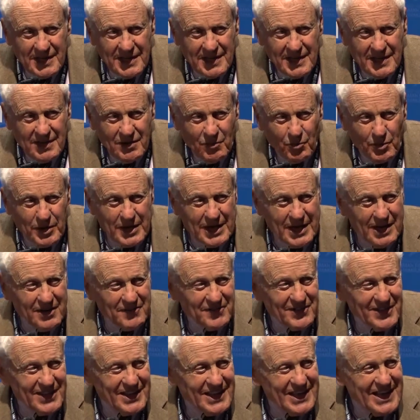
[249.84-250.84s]
we have
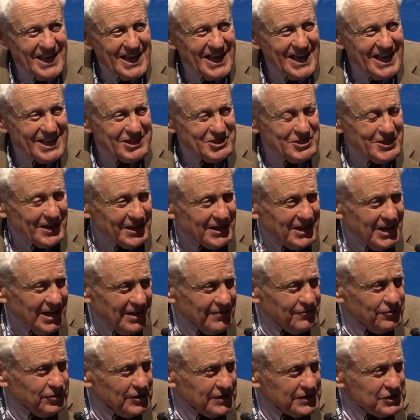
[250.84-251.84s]
ethnic
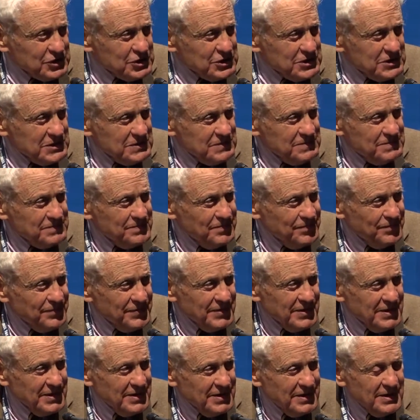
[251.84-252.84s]
conflicts,
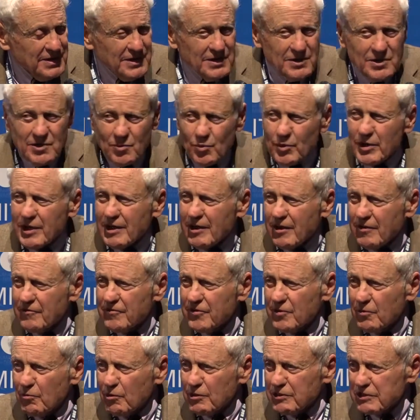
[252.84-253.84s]
we have
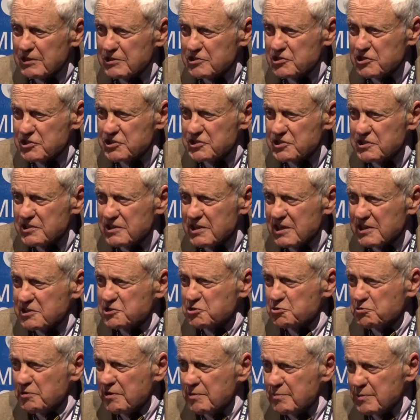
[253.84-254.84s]
religious
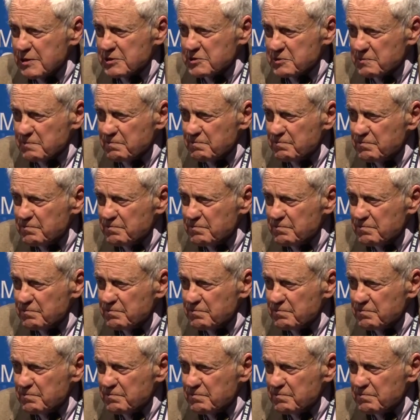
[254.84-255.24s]
extremism,